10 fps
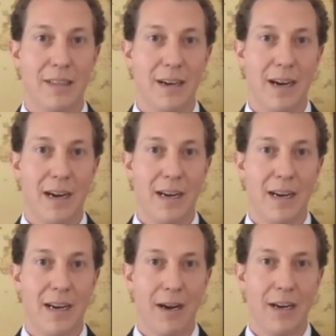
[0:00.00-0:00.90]
that I am
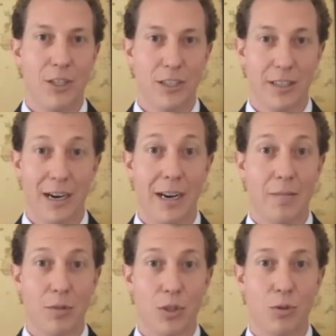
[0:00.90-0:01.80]
managing, that I
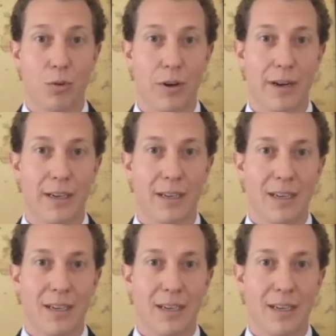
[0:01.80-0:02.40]
am stewarding